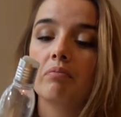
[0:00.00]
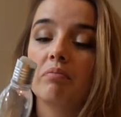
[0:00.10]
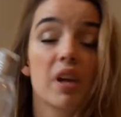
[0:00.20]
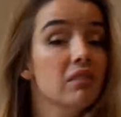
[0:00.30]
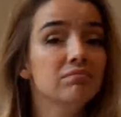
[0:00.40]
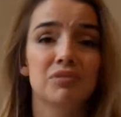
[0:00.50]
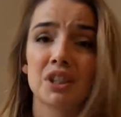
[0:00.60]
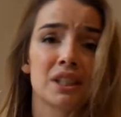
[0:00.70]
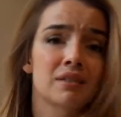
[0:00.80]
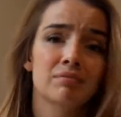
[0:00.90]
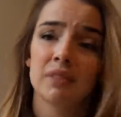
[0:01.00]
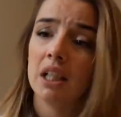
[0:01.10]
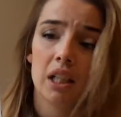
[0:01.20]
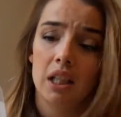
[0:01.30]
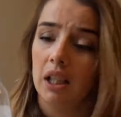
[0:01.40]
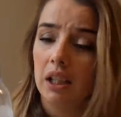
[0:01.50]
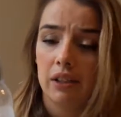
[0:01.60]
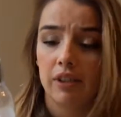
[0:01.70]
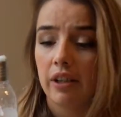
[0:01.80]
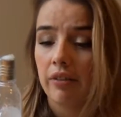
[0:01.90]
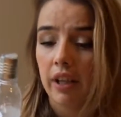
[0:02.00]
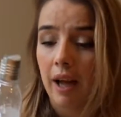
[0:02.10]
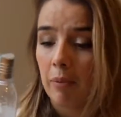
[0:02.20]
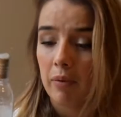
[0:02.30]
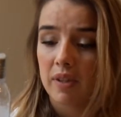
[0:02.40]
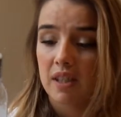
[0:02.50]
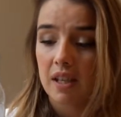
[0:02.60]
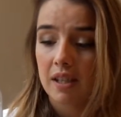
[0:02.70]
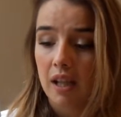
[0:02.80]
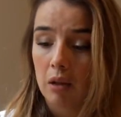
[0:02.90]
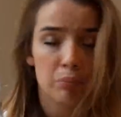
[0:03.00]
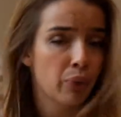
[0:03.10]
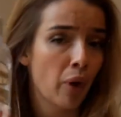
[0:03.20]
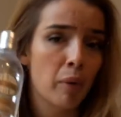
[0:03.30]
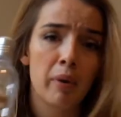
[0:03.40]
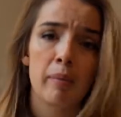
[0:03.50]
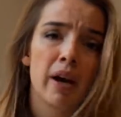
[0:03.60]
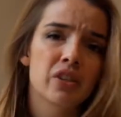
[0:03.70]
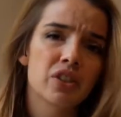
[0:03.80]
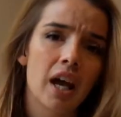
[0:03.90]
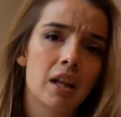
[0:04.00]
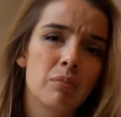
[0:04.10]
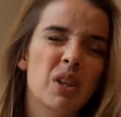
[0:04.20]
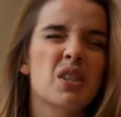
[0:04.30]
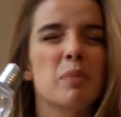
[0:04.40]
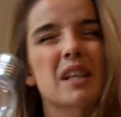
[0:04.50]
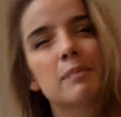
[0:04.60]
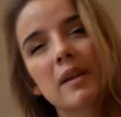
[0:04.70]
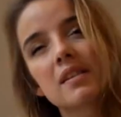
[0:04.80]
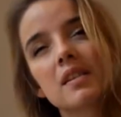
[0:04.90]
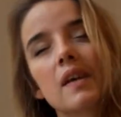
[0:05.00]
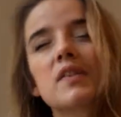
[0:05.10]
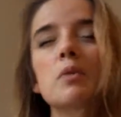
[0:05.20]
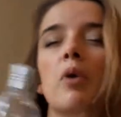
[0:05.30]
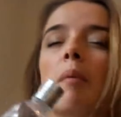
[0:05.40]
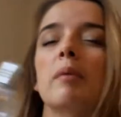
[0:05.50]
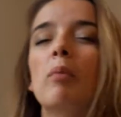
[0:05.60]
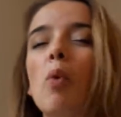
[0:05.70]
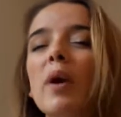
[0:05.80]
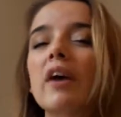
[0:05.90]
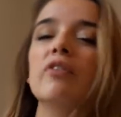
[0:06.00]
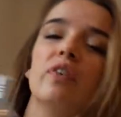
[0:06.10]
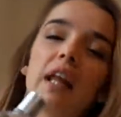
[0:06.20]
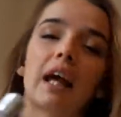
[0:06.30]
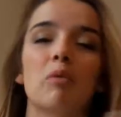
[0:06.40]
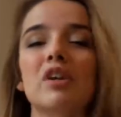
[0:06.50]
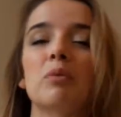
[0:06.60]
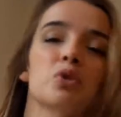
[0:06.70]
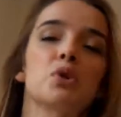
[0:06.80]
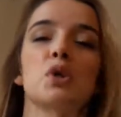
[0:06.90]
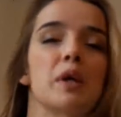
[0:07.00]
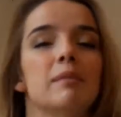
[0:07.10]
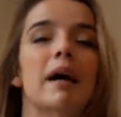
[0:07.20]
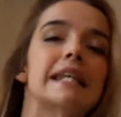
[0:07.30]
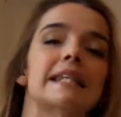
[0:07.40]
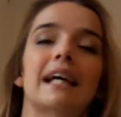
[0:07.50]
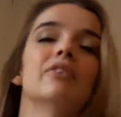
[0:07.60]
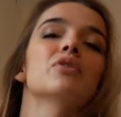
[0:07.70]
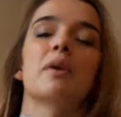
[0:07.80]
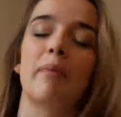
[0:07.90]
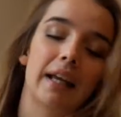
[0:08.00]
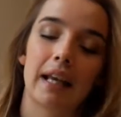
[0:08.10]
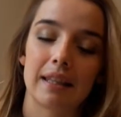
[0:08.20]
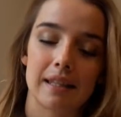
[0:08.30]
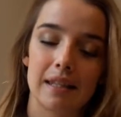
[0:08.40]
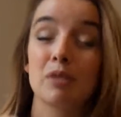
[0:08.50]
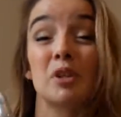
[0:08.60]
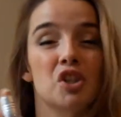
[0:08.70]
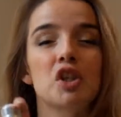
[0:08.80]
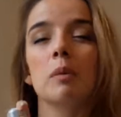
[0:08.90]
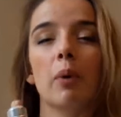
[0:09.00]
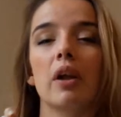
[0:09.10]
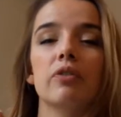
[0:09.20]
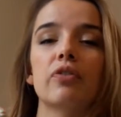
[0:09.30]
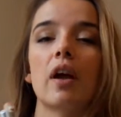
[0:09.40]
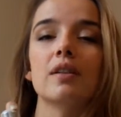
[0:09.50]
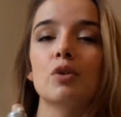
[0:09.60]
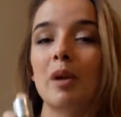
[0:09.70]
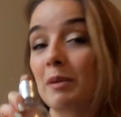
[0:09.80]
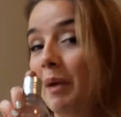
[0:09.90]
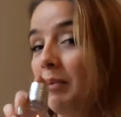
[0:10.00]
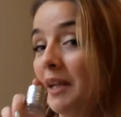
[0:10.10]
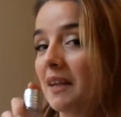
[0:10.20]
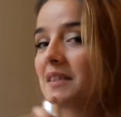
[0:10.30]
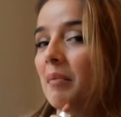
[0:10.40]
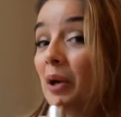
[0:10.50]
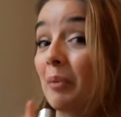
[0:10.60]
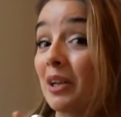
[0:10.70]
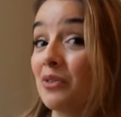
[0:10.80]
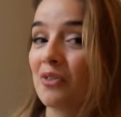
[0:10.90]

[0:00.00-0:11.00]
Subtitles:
Yeah, just really, really happy with this. I'll probably buy it again, but it's a bit expensive, so probably more when I feel like I really want to treat myself or something like this. It's a bit cheaper in France, so maybe next time I go back to